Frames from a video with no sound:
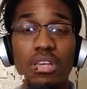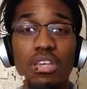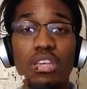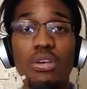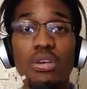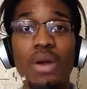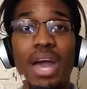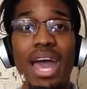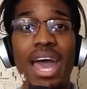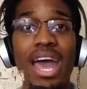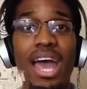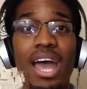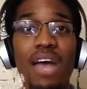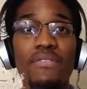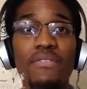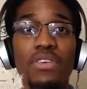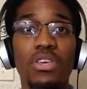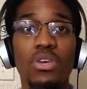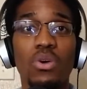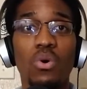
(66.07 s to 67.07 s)
you
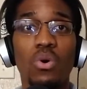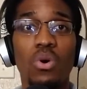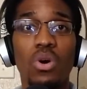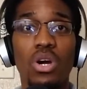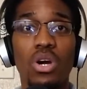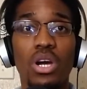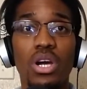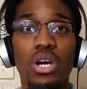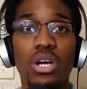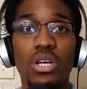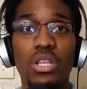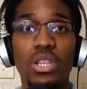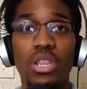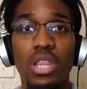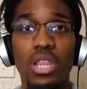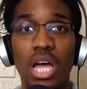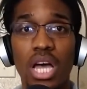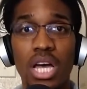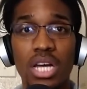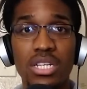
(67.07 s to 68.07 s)
have your
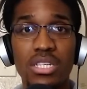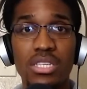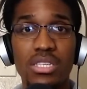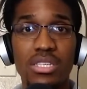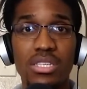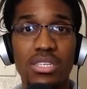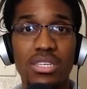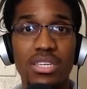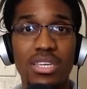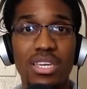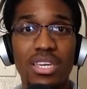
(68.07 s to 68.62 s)
lungs,